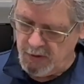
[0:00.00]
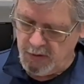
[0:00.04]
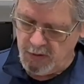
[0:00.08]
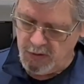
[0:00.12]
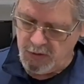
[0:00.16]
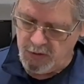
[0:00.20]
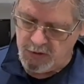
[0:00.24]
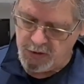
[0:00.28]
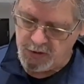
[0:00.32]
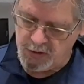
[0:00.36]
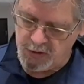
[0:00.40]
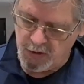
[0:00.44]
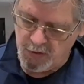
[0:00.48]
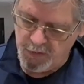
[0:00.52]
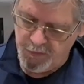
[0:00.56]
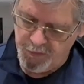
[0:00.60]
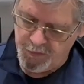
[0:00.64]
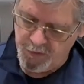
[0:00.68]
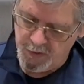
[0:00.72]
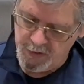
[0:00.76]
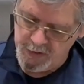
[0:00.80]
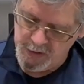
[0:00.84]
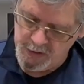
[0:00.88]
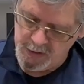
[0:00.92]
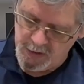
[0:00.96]

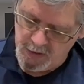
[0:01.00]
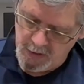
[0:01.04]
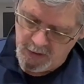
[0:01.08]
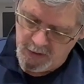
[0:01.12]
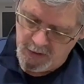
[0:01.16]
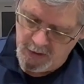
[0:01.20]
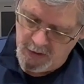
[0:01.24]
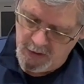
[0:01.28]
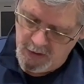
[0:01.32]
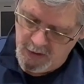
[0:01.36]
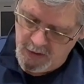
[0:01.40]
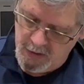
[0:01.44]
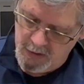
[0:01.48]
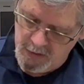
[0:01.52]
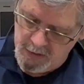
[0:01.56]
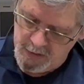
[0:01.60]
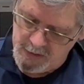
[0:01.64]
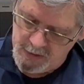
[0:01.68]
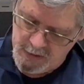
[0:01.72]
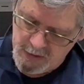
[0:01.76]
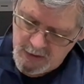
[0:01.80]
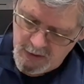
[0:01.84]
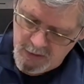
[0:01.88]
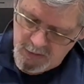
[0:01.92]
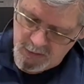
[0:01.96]
surface
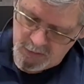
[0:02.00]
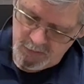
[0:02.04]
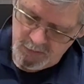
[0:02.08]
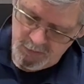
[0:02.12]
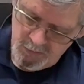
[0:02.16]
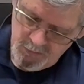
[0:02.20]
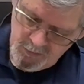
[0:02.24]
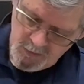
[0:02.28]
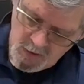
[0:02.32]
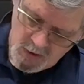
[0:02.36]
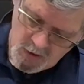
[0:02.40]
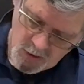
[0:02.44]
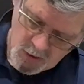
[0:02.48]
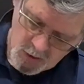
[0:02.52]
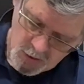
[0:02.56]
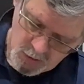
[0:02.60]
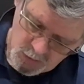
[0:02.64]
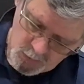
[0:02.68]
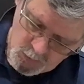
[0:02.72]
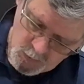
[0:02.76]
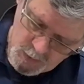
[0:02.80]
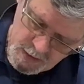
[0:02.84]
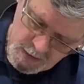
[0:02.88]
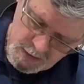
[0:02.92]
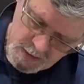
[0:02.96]
seal all
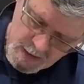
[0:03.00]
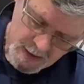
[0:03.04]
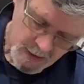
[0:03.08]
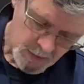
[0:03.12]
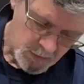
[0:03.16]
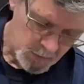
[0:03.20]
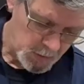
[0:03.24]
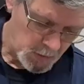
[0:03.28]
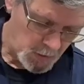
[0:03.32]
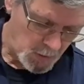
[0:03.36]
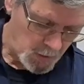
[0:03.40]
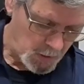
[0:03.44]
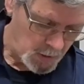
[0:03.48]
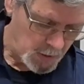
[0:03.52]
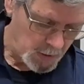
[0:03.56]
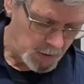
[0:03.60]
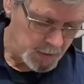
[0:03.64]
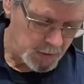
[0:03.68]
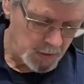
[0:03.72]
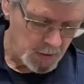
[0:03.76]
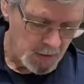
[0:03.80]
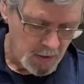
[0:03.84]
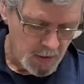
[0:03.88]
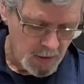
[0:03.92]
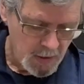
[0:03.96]
the way down
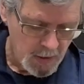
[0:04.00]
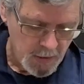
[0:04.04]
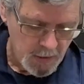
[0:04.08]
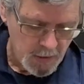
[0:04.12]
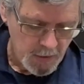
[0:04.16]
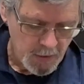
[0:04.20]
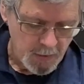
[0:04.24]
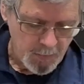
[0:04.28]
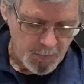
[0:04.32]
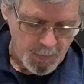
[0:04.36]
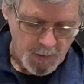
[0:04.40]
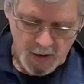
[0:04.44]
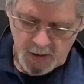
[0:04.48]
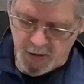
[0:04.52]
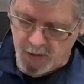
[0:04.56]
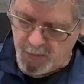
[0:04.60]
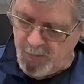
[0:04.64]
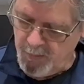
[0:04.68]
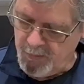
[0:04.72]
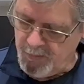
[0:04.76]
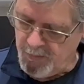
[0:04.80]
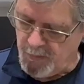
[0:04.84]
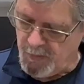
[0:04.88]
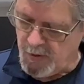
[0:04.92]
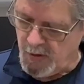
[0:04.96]
on the
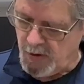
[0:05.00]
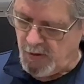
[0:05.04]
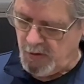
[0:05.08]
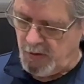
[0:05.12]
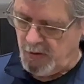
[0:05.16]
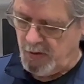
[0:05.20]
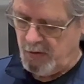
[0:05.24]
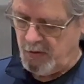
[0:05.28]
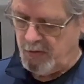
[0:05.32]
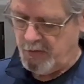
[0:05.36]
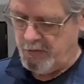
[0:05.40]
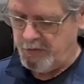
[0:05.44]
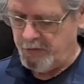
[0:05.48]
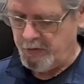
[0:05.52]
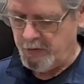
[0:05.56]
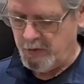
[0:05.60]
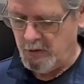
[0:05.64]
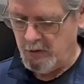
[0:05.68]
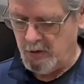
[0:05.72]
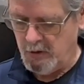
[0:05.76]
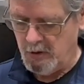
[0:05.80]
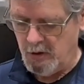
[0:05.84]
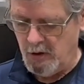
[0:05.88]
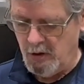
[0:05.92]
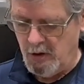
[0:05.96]
bottom of
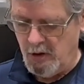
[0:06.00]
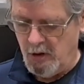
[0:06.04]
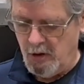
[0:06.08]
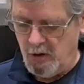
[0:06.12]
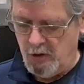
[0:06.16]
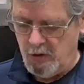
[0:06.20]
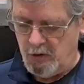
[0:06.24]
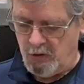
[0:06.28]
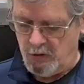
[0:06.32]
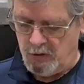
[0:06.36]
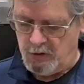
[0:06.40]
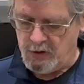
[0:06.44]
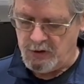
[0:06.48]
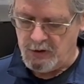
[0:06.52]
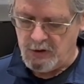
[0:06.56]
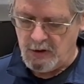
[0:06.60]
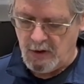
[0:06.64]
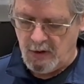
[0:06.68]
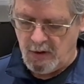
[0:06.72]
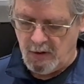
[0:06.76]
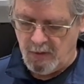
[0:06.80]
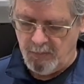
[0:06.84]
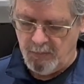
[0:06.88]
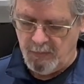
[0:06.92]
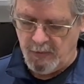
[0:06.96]
your
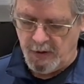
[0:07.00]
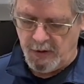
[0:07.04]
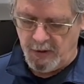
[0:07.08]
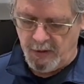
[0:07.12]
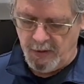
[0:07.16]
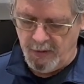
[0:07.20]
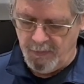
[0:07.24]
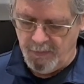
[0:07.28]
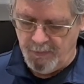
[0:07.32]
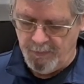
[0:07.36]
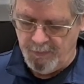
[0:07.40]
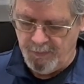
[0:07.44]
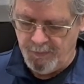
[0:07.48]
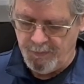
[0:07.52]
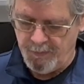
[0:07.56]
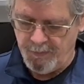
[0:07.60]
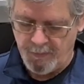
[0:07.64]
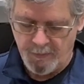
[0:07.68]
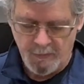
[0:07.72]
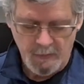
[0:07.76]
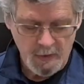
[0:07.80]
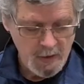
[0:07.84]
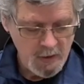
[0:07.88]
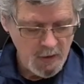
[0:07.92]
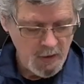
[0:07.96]
stem there.
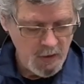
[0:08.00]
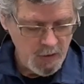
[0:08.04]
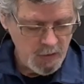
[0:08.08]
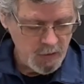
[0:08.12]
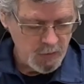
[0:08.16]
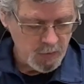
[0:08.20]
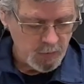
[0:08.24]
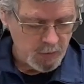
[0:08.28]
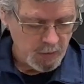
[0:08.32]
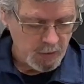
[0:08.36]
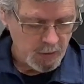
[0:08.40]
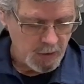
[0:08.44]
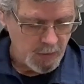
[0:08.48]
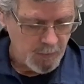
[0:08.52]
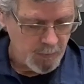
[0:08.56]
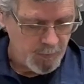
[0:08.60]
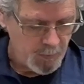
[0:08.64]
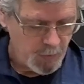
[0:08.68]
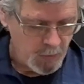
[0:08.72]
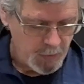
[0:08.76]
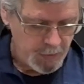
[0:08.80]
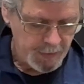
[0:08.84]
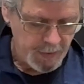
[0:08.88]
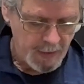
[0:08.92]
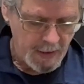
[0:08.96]
So we're going to
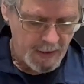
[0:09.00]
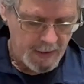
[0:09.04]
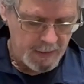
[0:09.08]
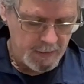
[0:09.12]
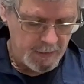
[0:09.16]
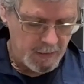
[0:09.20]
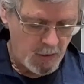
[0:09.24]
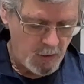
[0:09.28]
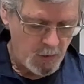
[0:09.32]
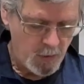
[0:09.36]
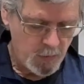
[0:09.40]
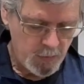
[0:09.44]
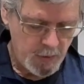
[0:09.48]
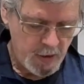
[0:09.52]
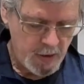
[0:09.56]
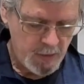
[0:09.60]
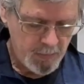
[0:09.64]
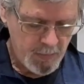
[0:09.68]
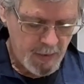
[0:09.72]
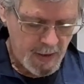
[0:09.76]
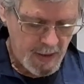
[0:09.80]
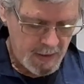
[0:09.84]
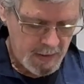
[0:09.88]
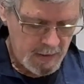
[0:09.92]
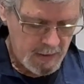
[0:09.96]
put that O-ring
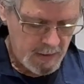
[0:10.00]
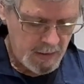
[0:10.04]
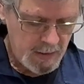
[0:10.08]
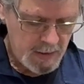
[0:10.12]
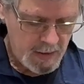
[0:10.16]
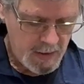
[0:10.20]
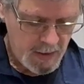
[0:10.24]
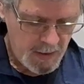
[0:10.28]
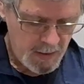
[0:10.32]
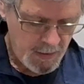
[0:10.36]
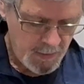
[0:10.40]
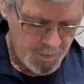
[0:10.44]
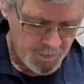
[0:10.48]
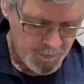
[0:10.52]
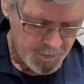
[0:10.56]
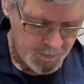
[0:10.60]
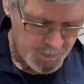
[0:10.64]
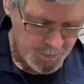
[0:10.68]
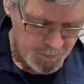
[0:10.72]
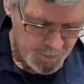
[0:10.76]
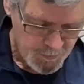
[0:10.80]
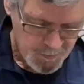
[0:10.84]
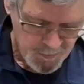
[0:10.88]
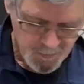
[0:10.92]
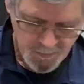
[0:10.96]
back in there,
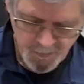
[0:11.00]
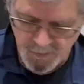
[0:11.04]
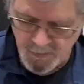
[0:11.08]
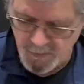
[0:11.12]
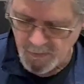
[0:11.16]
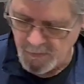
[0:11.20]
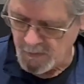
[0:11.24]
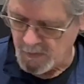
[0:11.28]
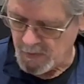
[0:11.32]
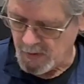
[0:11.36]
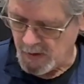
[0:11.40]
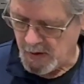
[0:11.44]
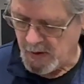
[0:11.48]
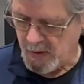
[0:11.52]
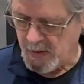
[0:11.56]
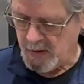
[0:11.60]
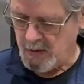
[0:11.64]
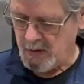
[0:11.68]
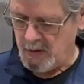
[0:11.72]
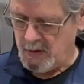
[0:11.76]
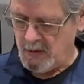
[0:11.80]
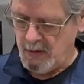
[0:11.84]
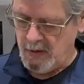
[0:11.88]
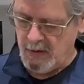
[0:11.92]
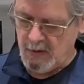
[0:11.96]
and
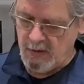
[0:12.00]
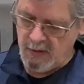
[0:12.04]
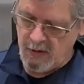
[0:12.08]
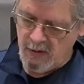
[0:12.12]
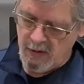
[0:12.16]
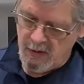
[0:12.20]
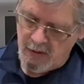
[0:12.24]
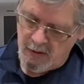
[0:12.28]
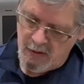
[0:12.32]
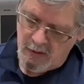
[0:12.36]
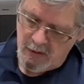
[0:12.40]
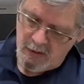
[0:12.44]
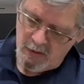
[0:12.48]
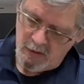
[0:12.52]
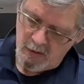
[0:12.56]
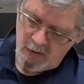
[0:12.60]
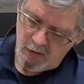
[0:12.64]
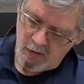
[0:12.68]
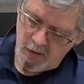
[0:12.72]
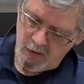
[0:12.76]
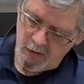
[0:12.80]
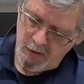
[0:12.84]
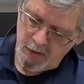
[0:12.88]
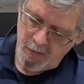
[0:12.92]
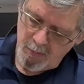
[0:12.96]
again
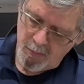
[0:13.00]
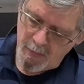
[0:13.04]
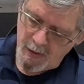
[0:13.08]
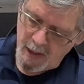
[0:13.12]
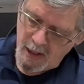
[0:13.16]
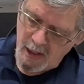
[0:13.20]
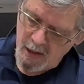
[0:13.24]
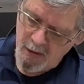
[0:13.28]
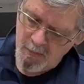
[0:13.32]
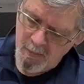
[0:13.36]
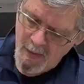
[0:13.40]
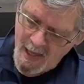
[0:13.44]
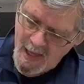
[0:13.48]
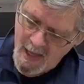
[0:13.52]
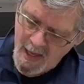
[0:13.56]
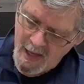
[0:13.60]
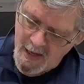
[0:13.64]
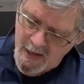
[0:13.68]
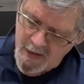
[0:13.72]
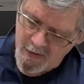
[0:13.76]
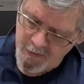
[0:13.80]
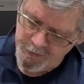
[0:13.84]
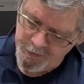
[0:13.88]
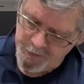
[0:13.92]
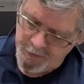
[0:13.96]
on the bottom
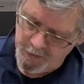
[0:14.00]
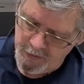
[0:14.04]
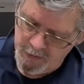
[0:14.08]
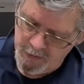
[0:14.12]
half